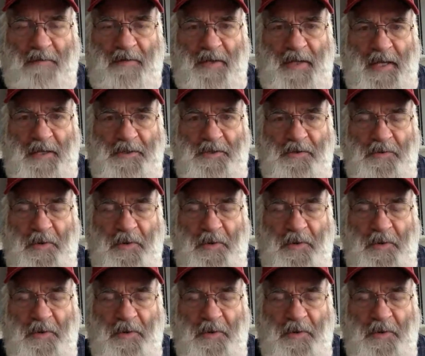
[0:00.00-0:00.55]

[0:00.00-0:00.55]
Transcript: It's